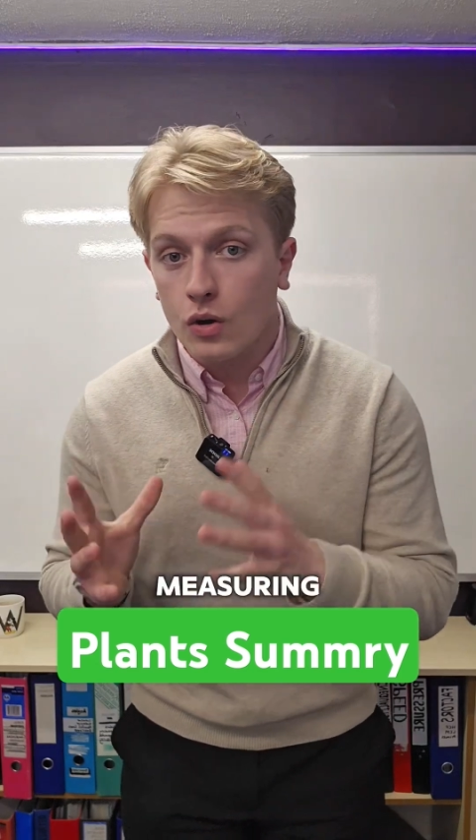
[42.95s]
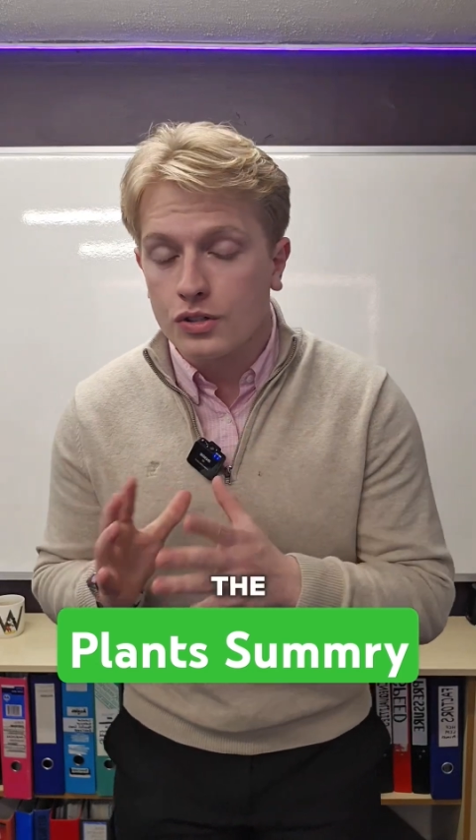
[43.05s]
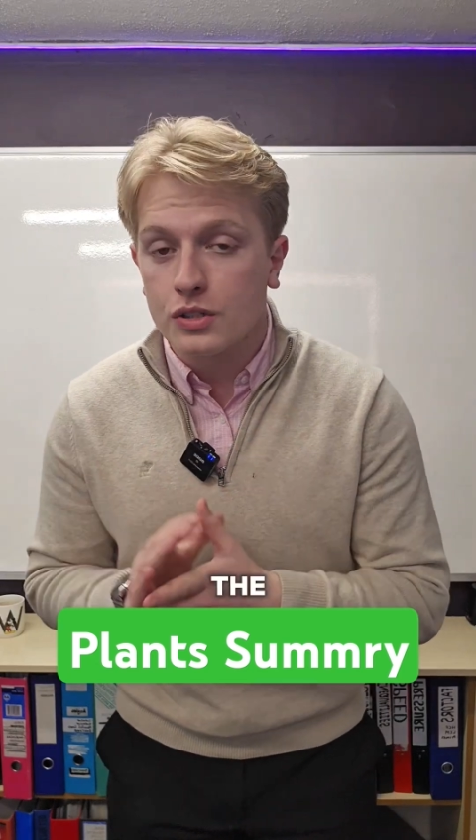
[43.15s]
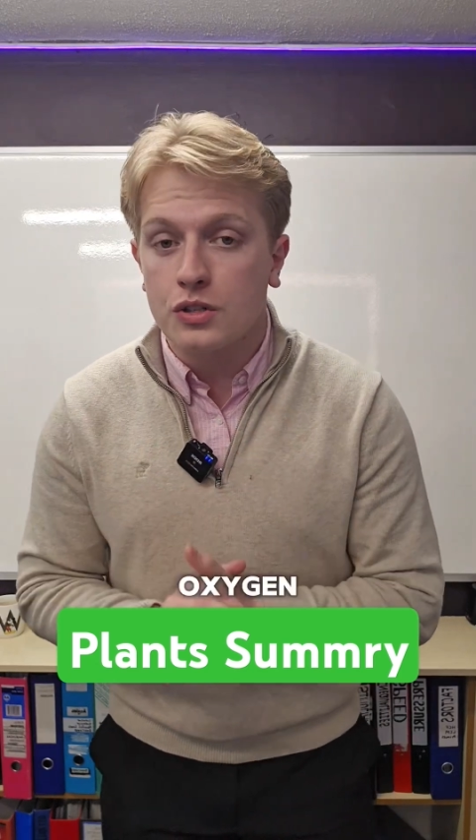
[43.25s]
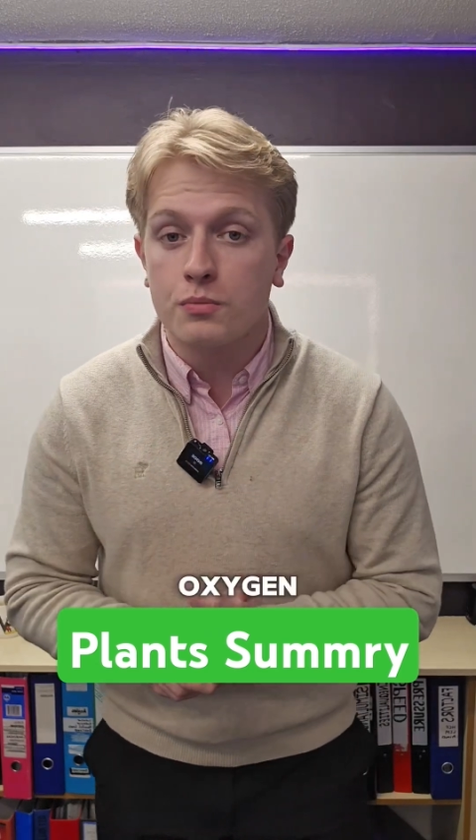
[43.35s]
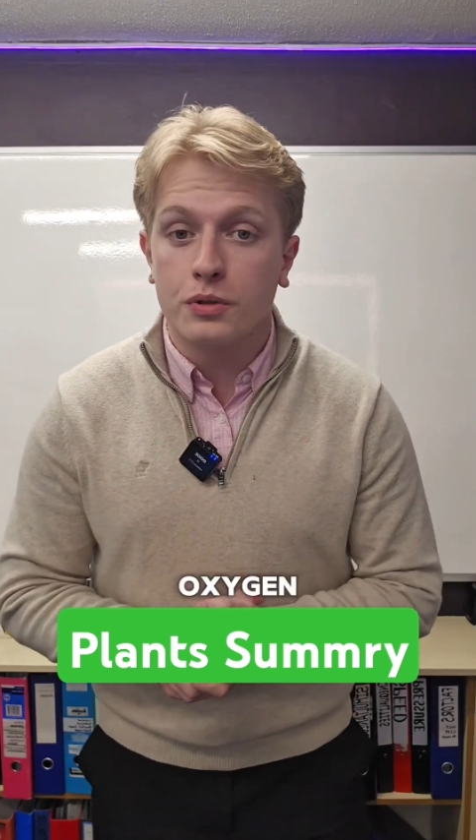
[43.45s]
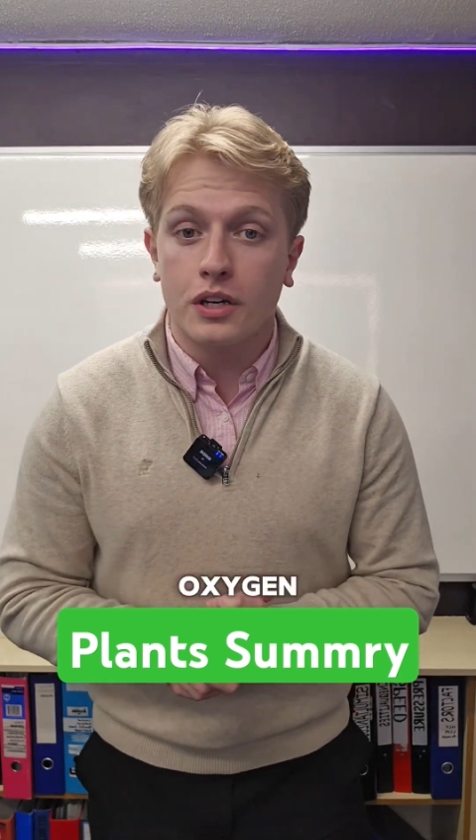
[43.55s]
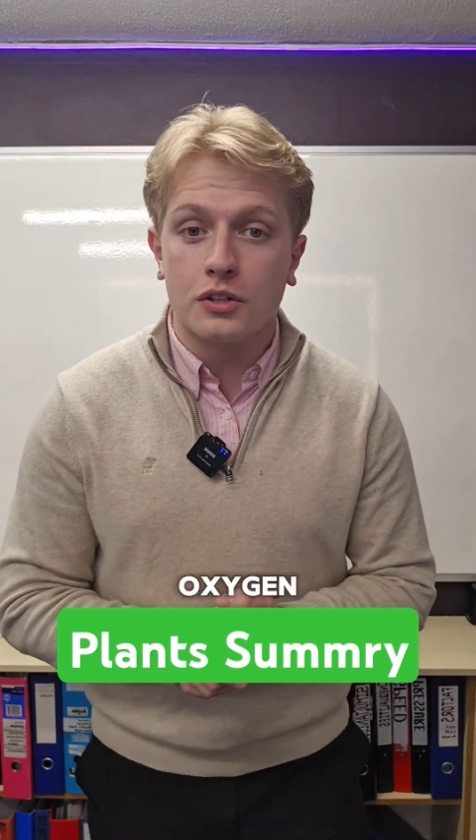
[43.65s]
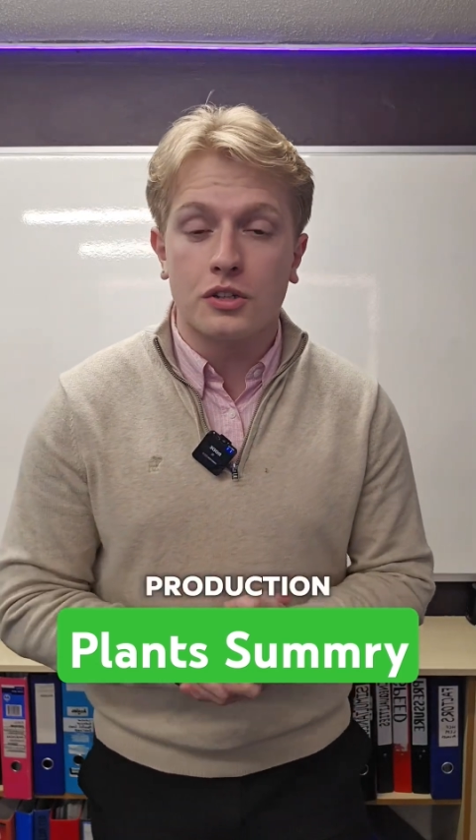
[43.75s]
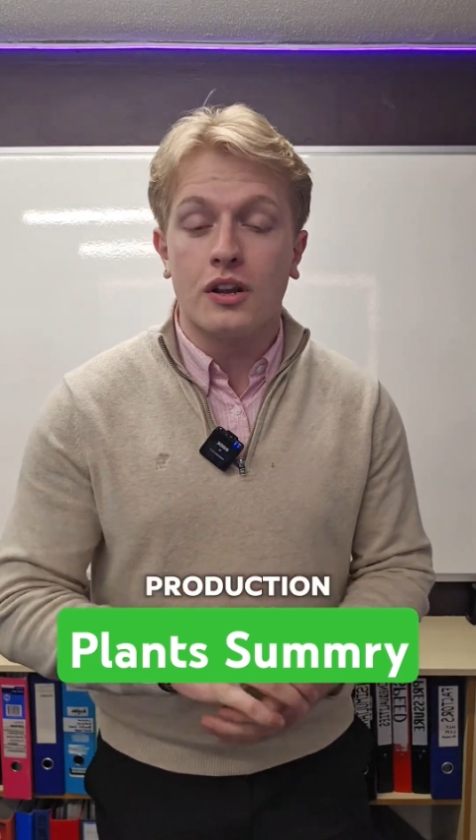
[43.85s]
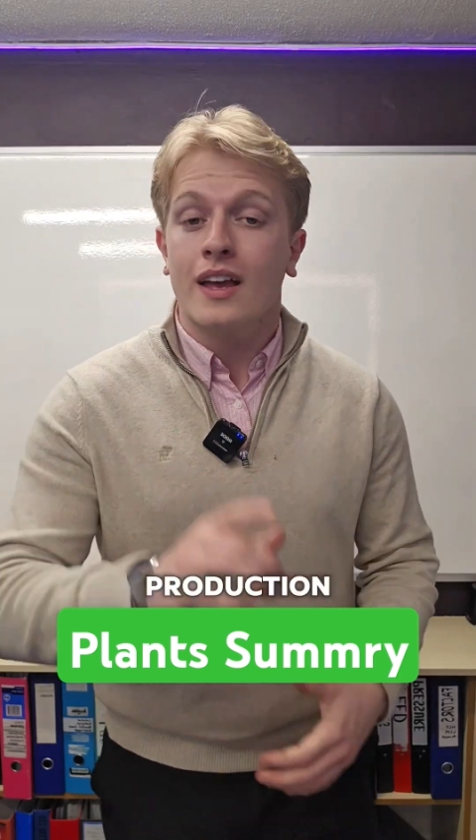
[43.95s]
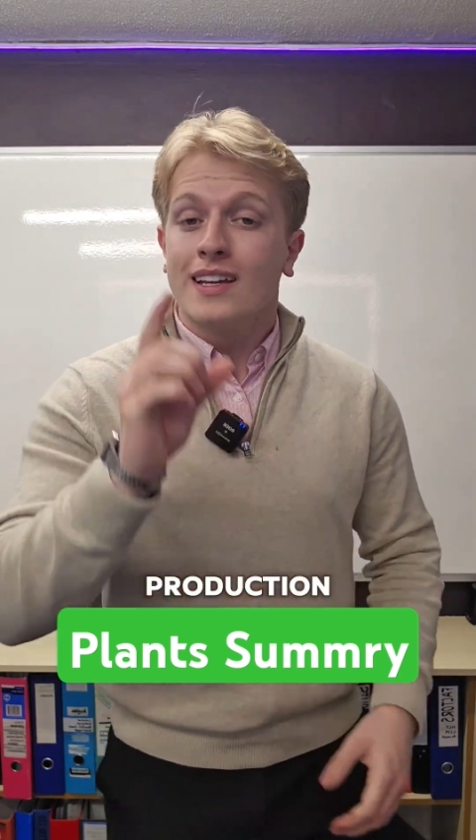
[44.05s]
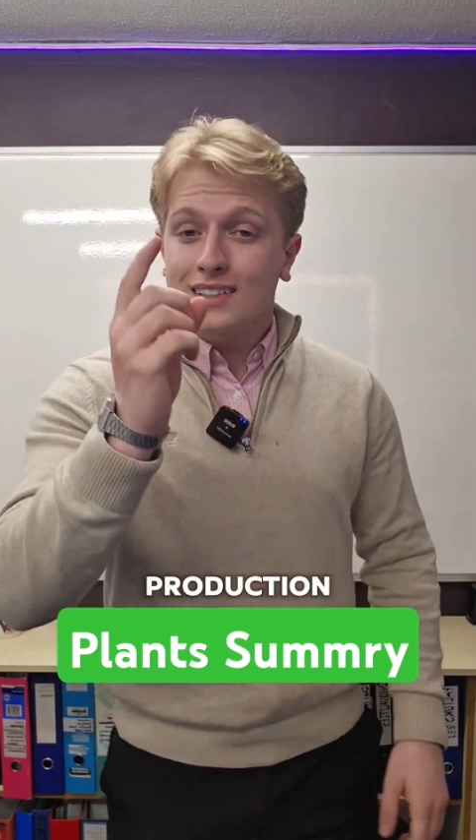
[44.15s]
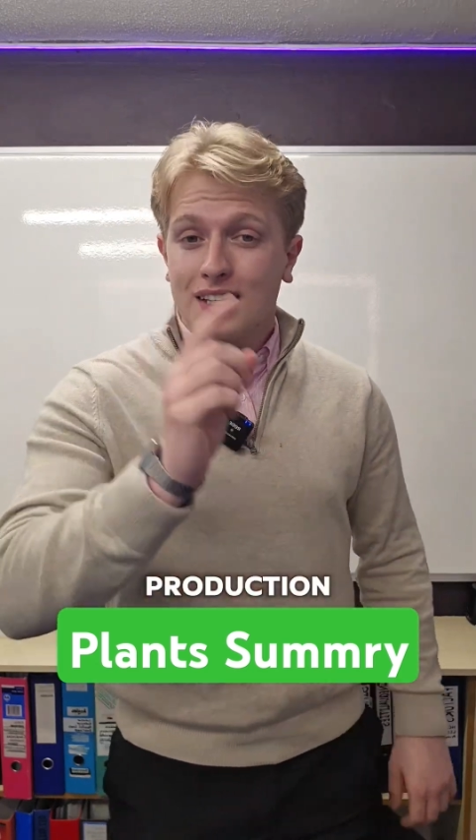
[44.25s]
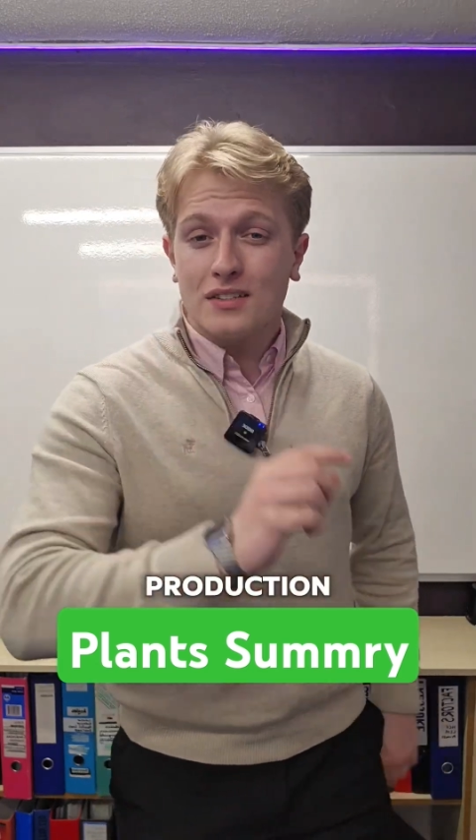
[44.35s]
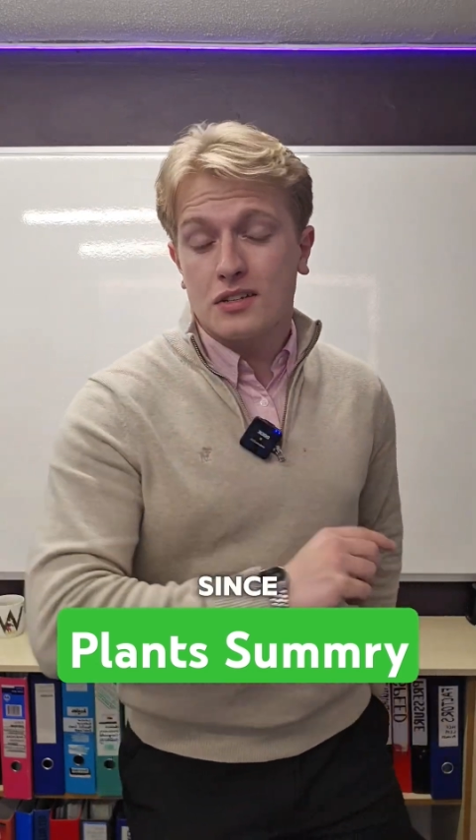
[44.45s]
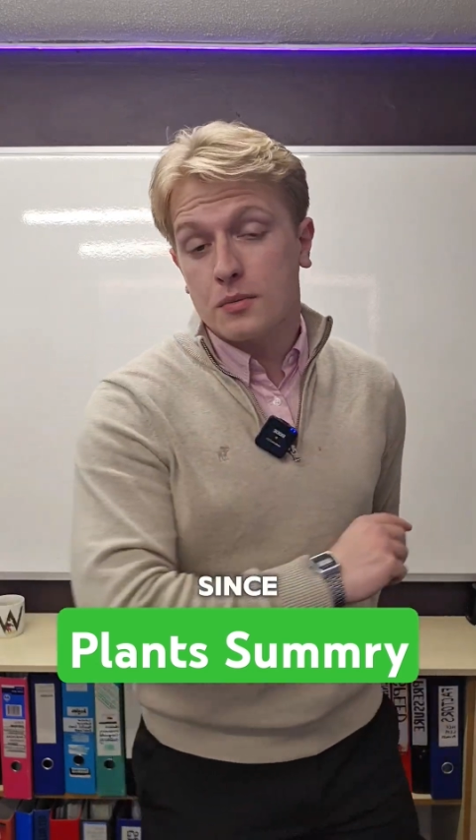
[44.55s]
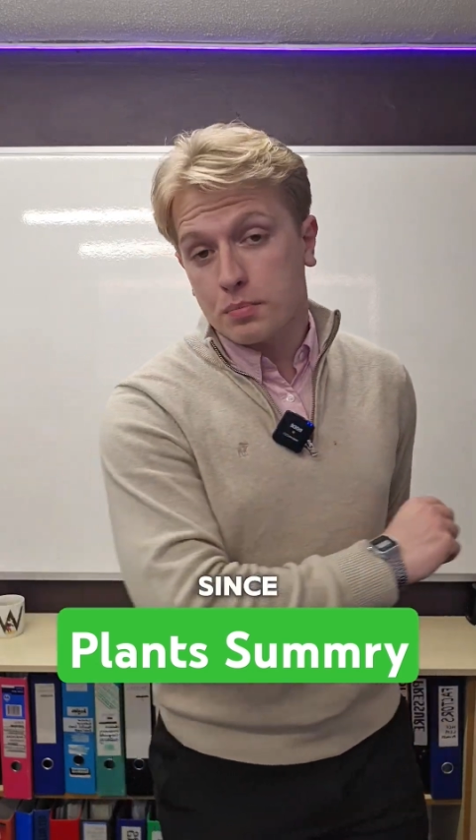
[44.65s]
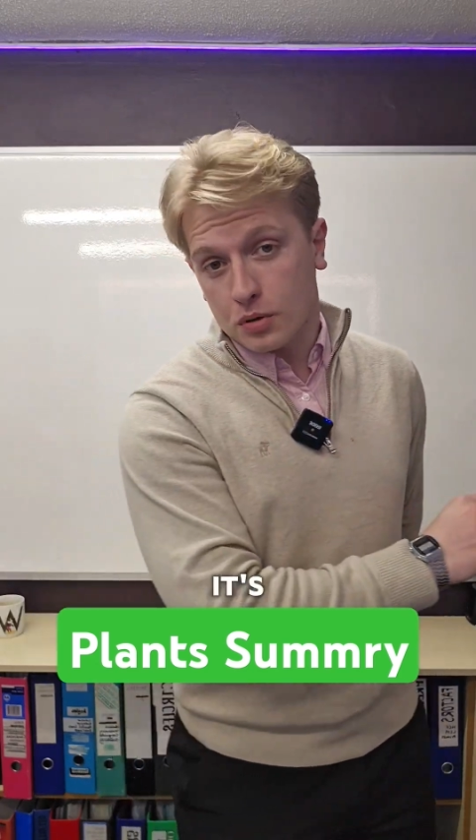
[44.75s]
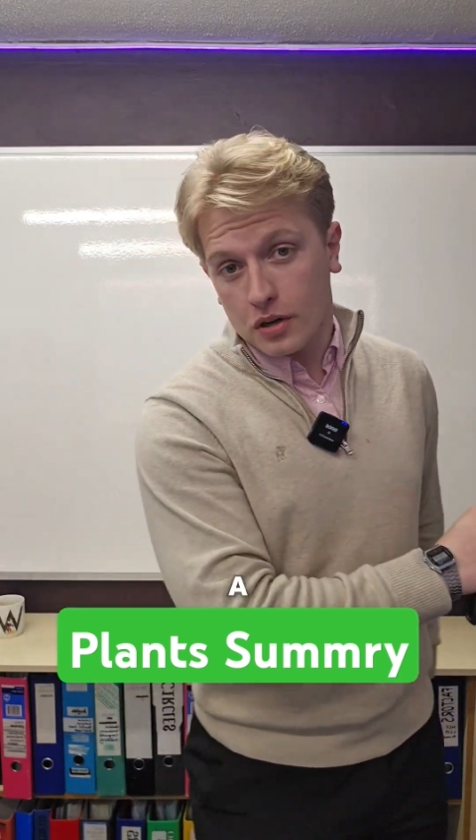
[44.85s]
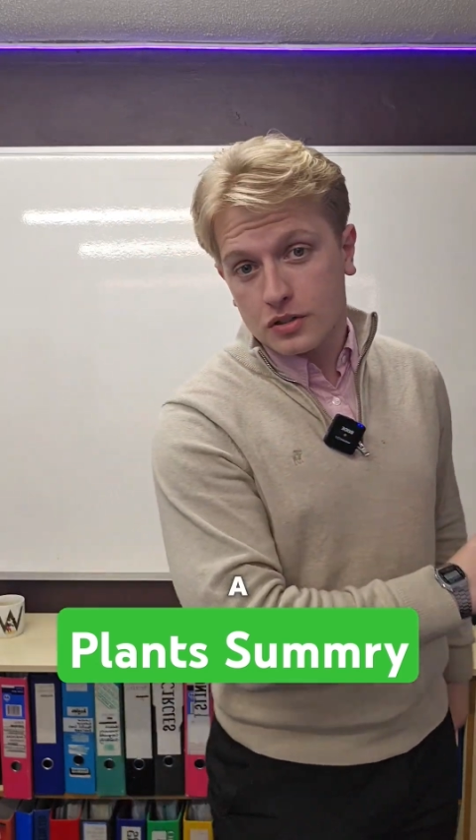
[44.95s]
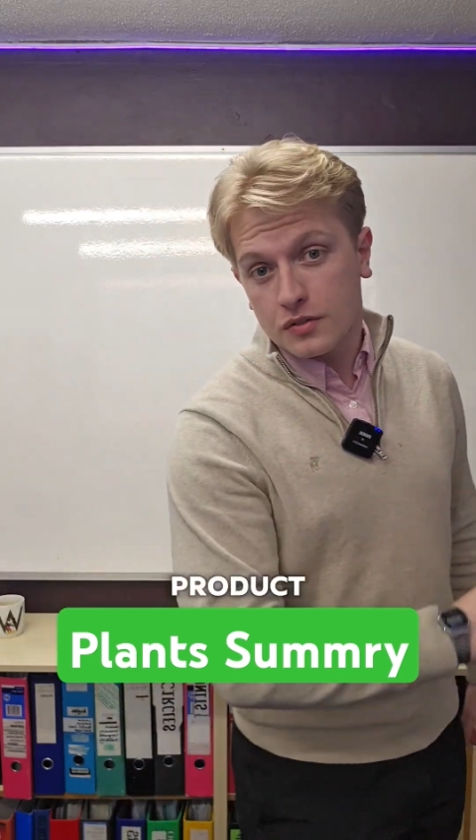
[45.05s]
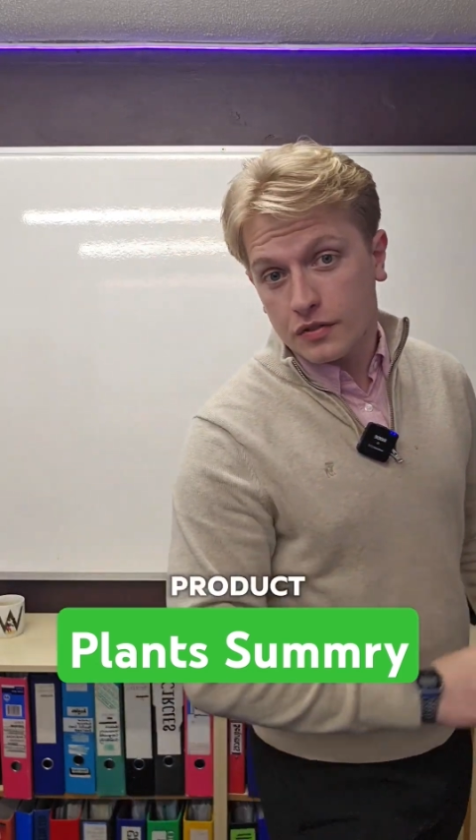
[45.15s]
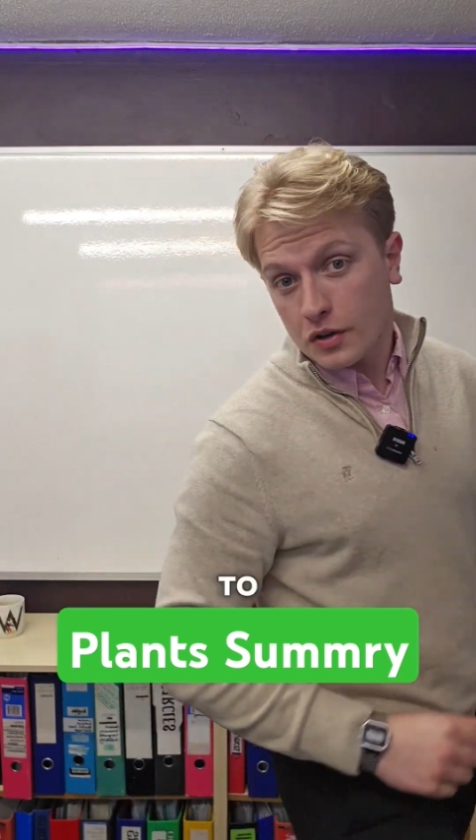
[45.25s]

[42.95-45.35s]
oxygen production, since it's a product of